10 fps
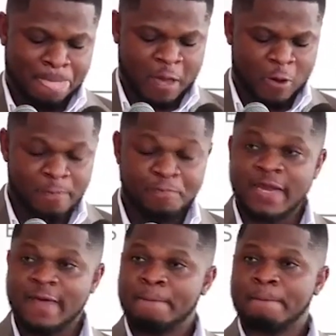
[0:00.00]
a
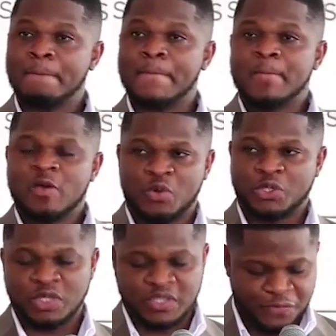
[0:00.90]
company which
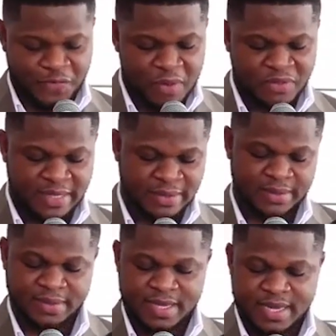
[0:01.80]
was founded
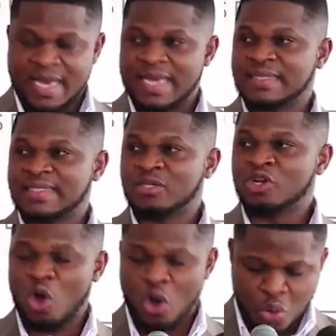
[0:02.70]
and is
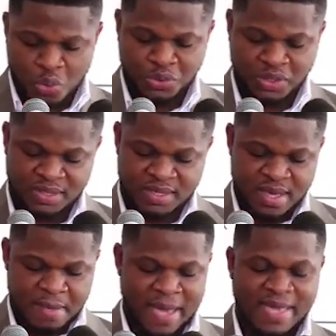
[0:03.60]
still owned
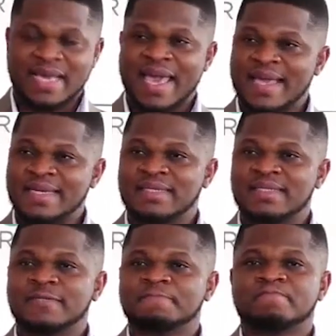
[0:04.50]
by Ken
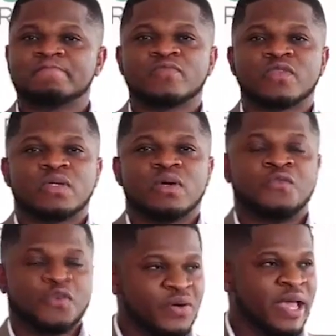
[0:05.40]

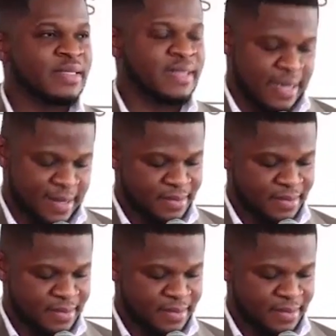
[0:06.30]
Oforiatta,